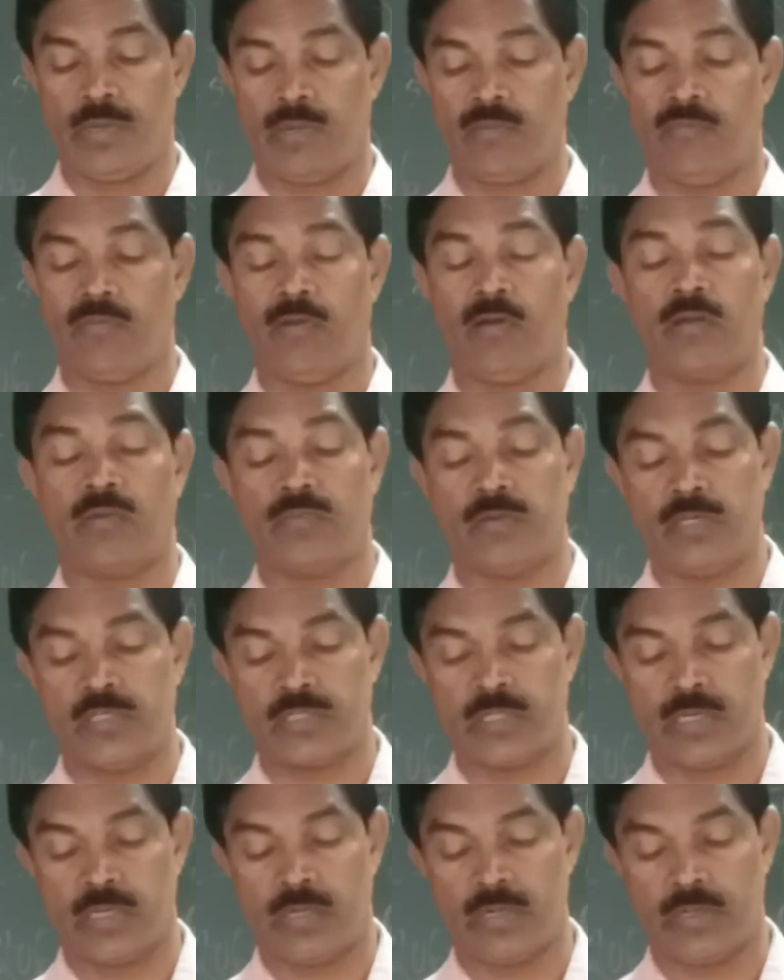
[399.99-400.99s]

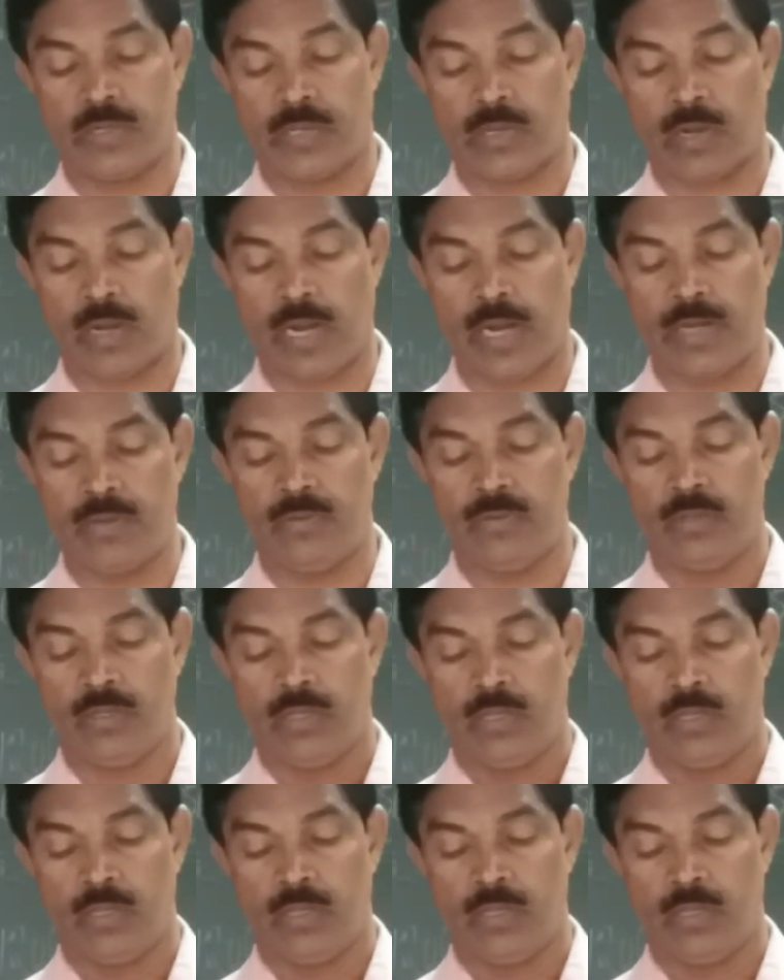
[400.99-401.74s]
information derived